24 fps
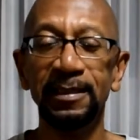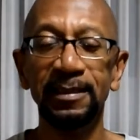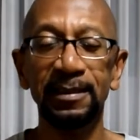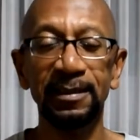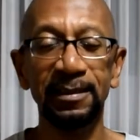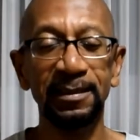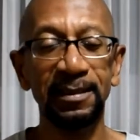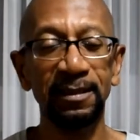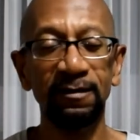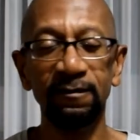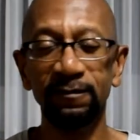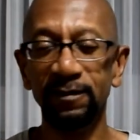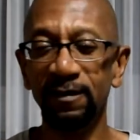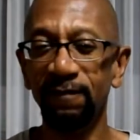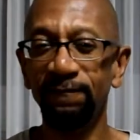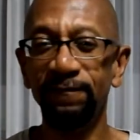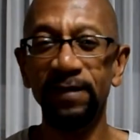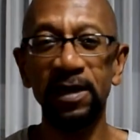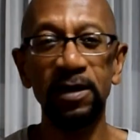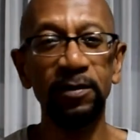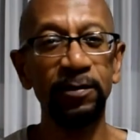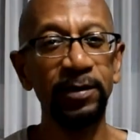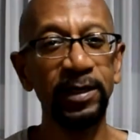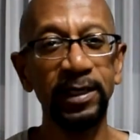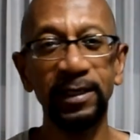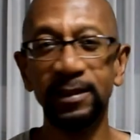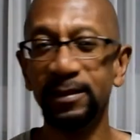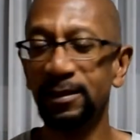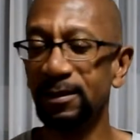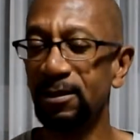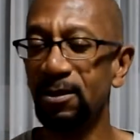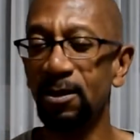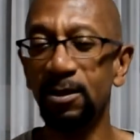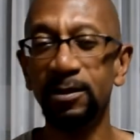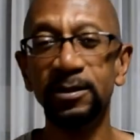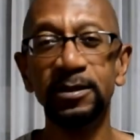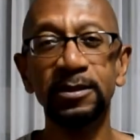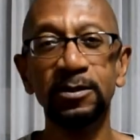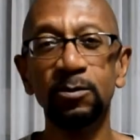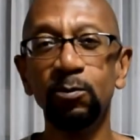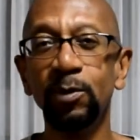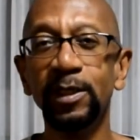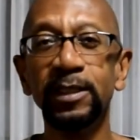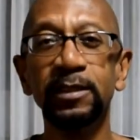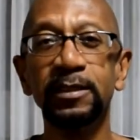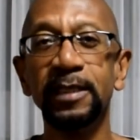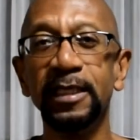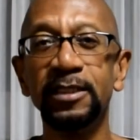they varies according to
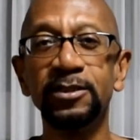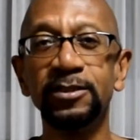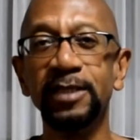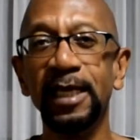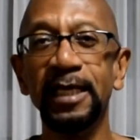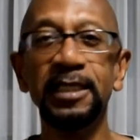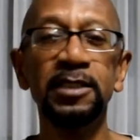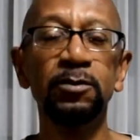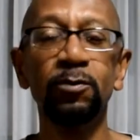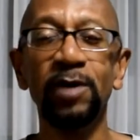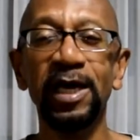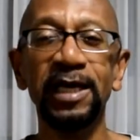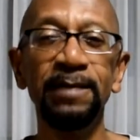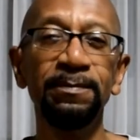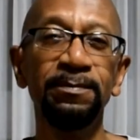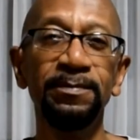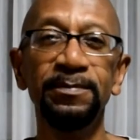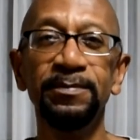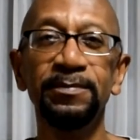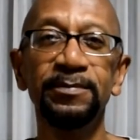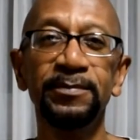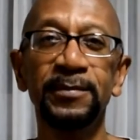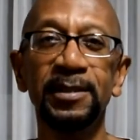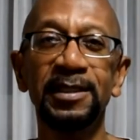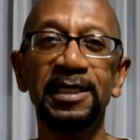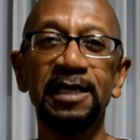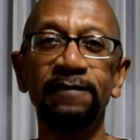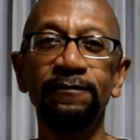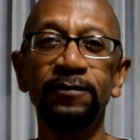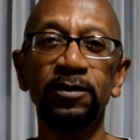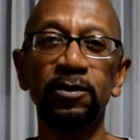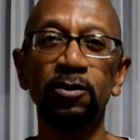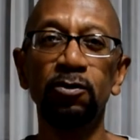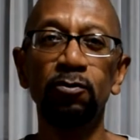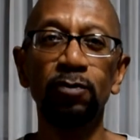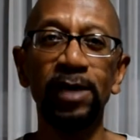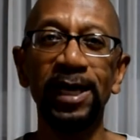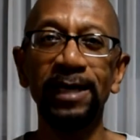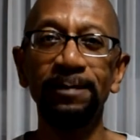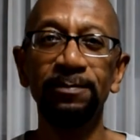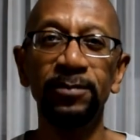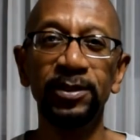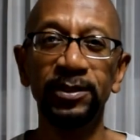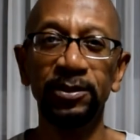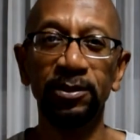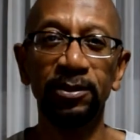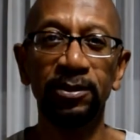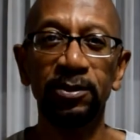what exchange rate. They're never great,
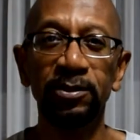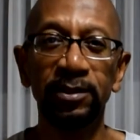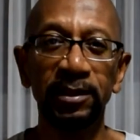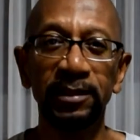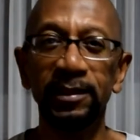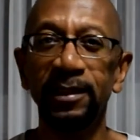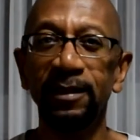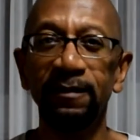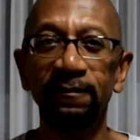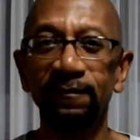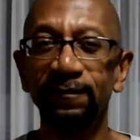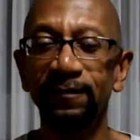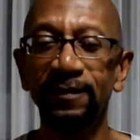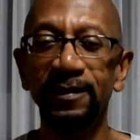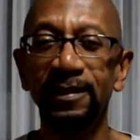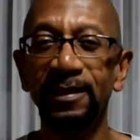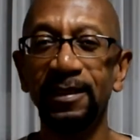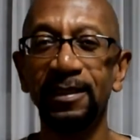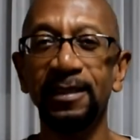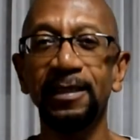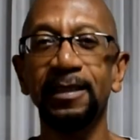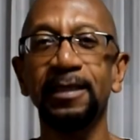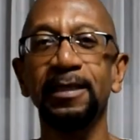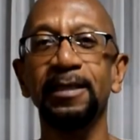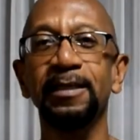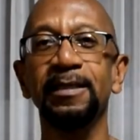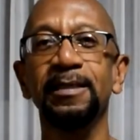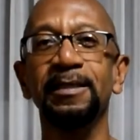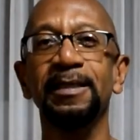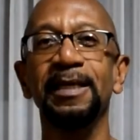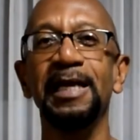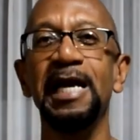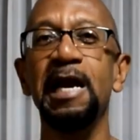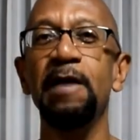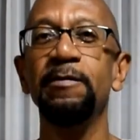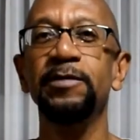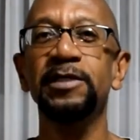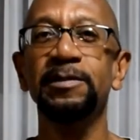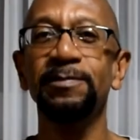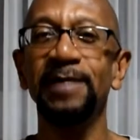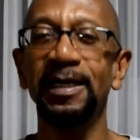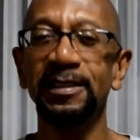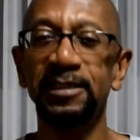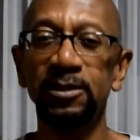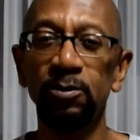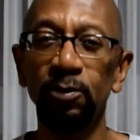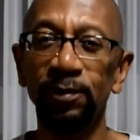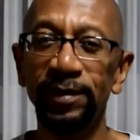but they're good enough. Average
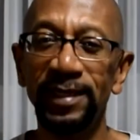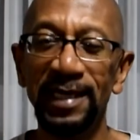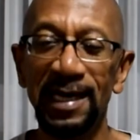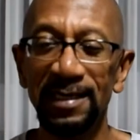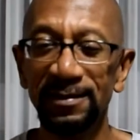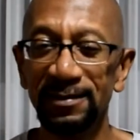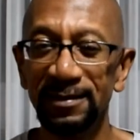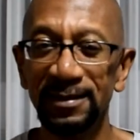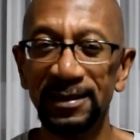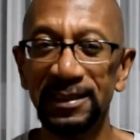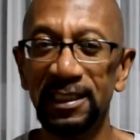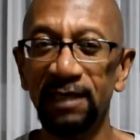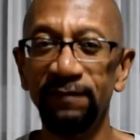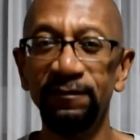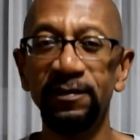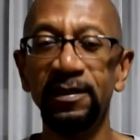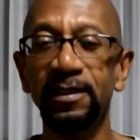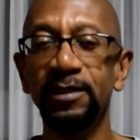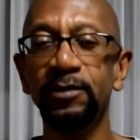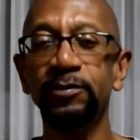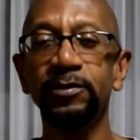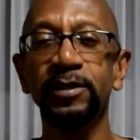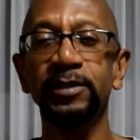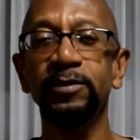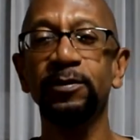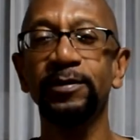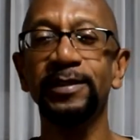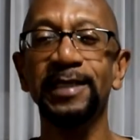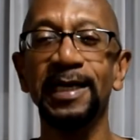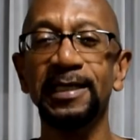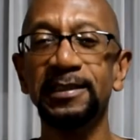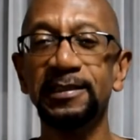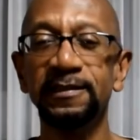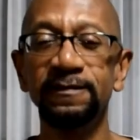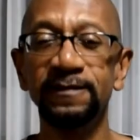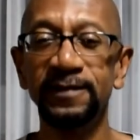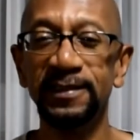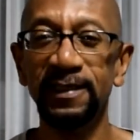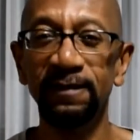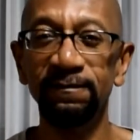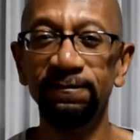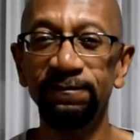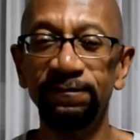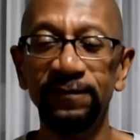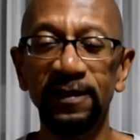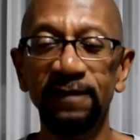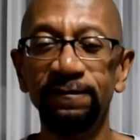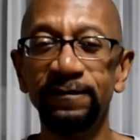about 2,700,
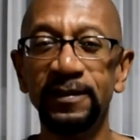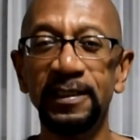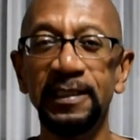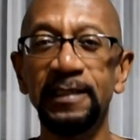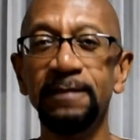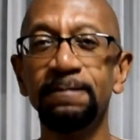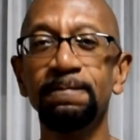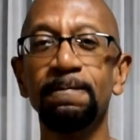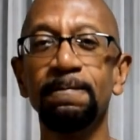2,750.